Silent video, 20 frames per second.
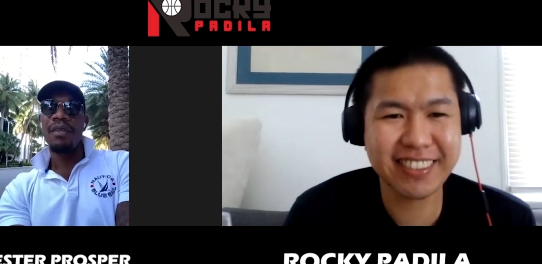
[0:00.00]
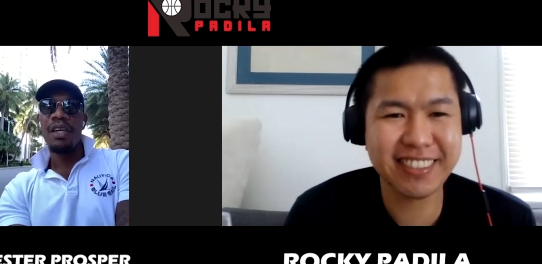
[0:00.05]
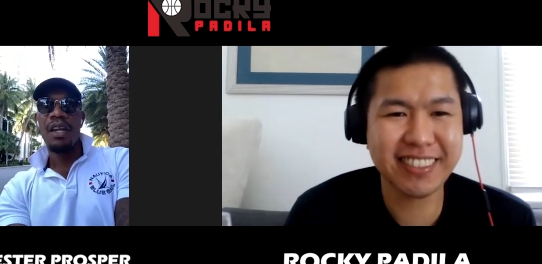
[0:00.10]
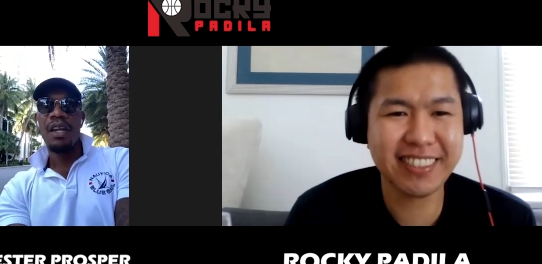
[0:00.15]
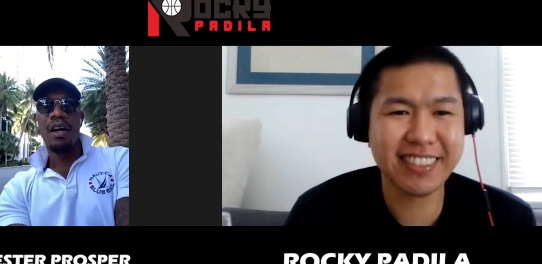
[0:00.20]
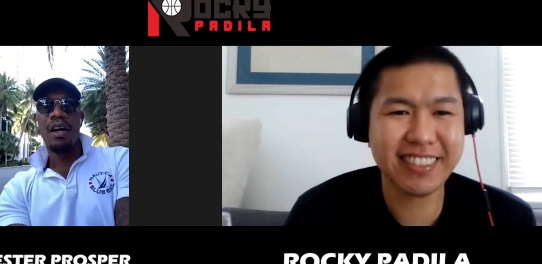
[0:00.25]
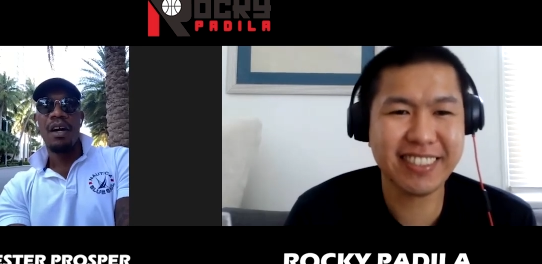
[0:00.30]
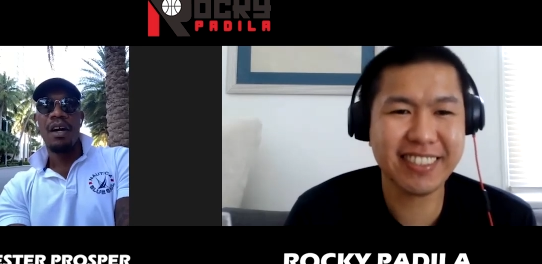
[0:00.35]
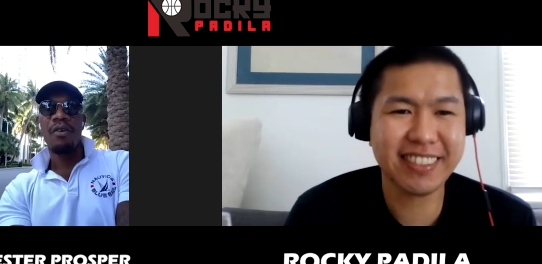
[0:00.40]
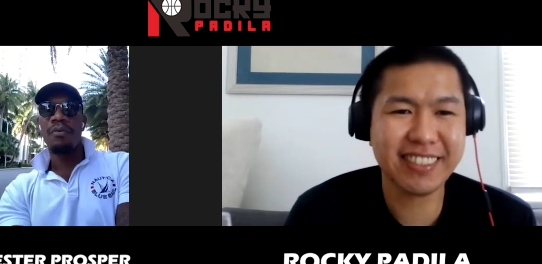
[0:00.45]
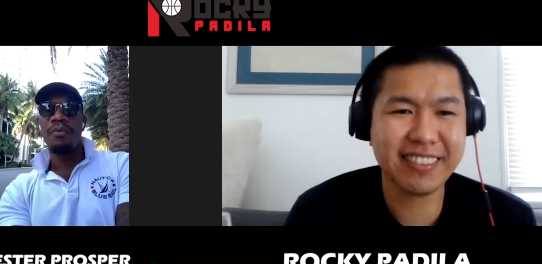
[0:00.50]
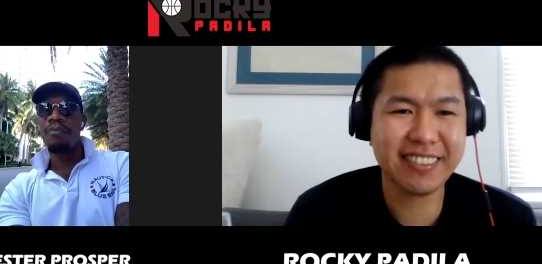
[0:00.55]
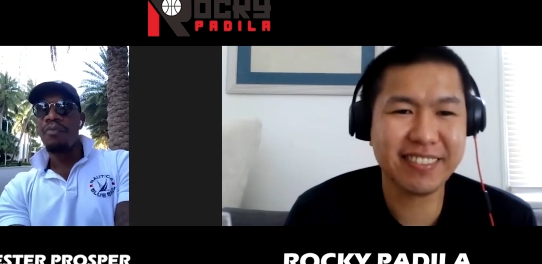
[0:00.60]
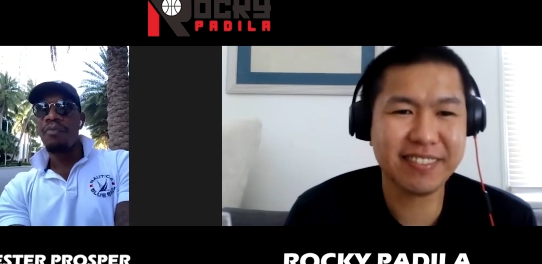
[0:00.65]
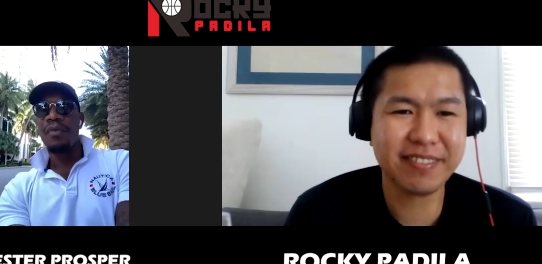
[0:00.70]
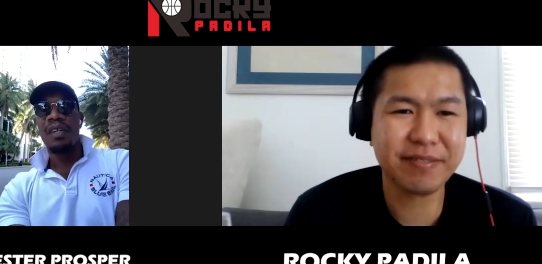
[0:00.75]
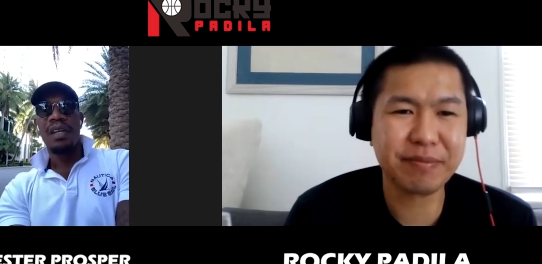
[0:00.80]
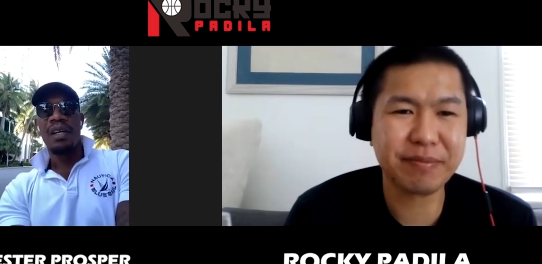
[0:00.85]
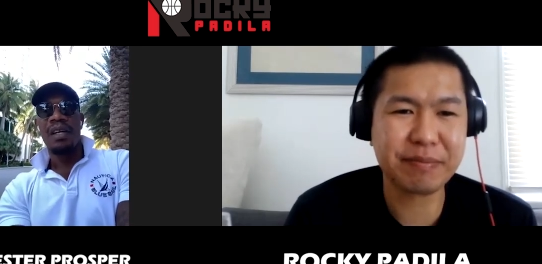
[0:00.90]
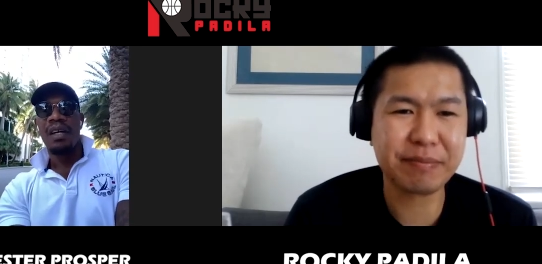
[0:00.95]
Speaker 1: You know,
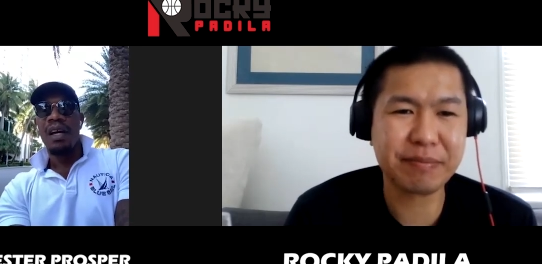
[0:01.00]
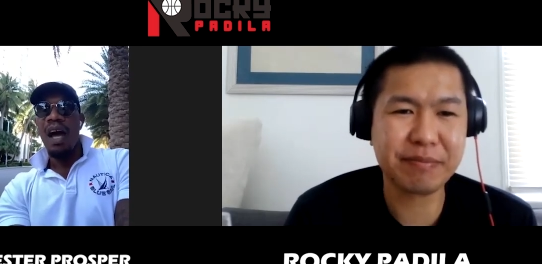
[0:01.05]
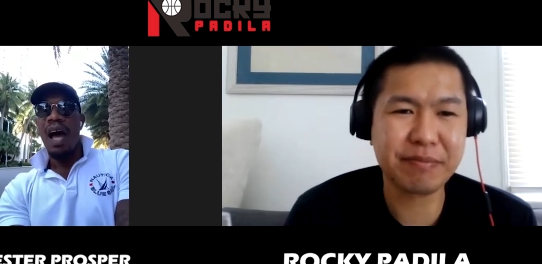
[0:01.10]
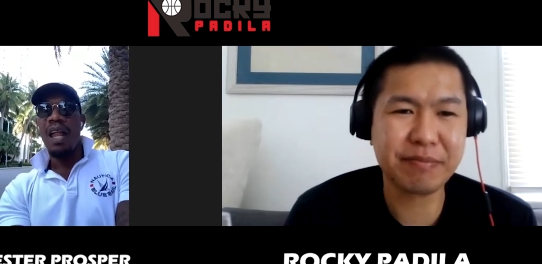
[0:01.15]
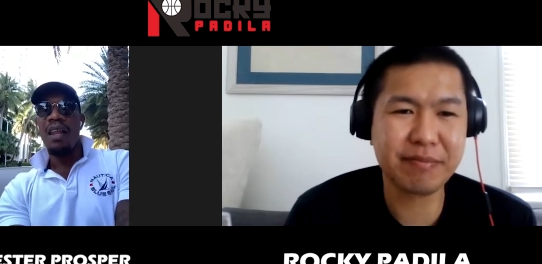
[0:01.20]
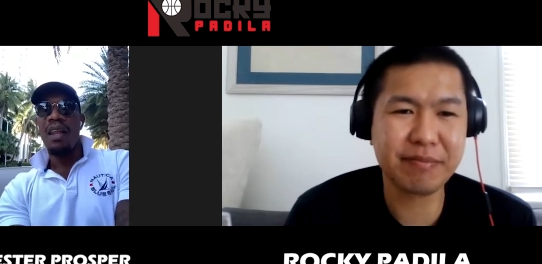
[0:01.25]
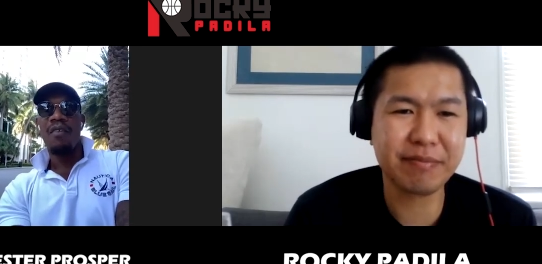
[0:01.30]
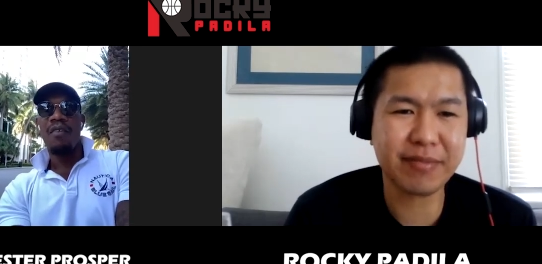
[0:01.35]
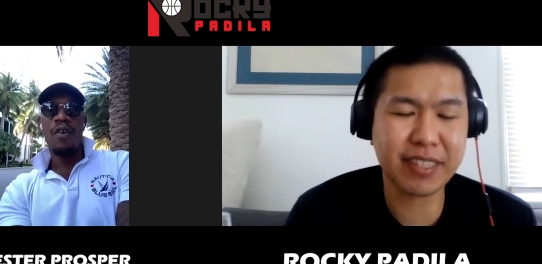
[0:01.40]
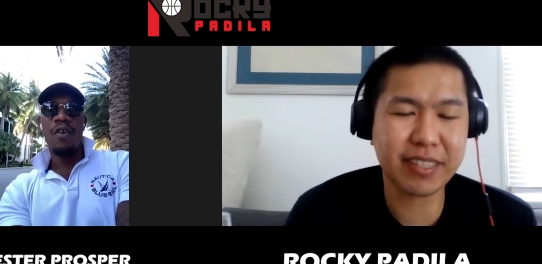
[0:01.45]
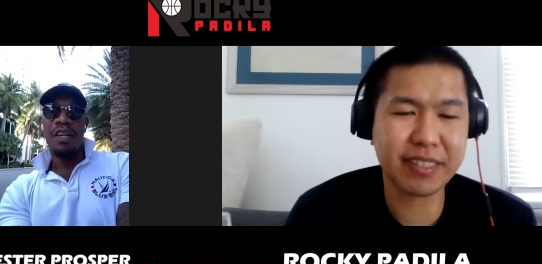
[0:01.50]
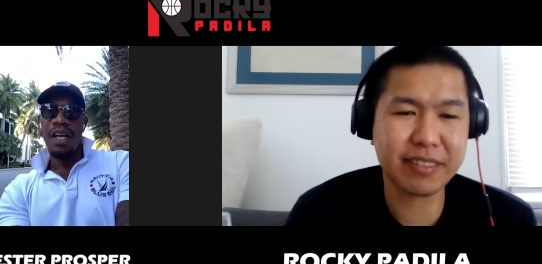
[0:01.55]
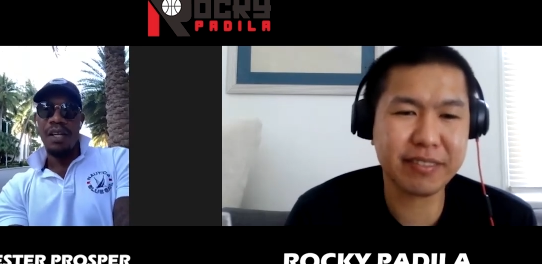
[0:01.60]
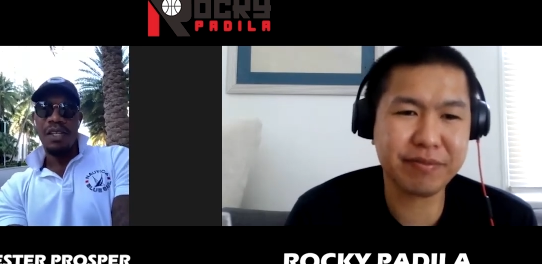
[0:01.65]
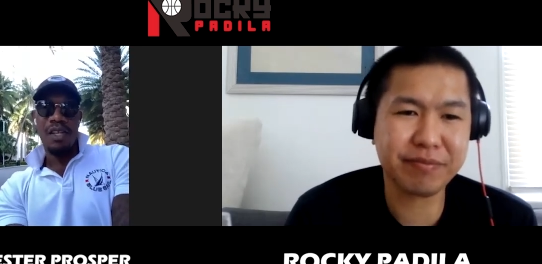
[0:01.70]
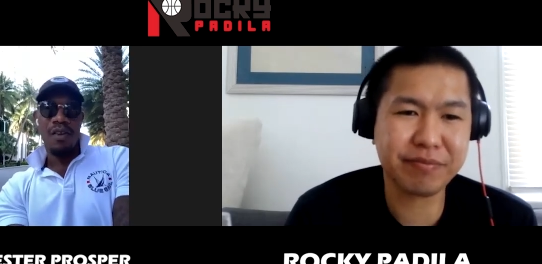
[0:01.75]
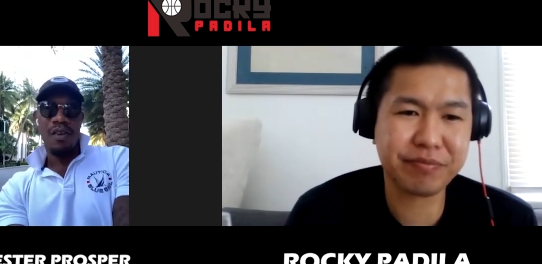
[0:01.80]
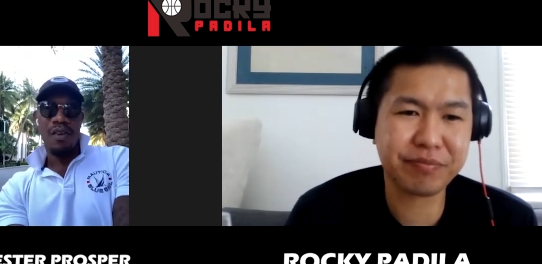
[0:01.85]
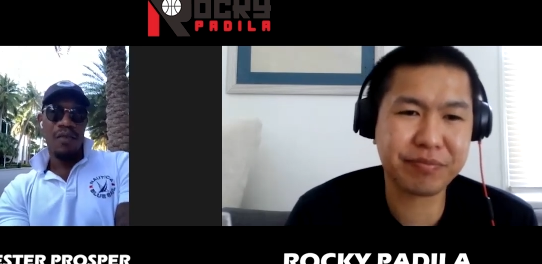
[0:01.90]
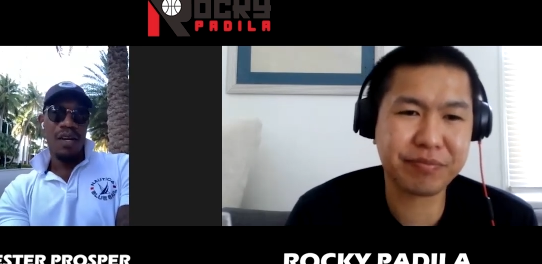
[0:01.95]
I love what they're
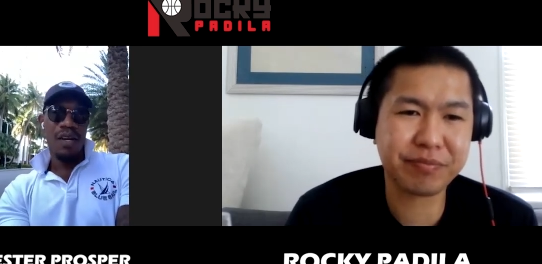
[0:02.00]
doing.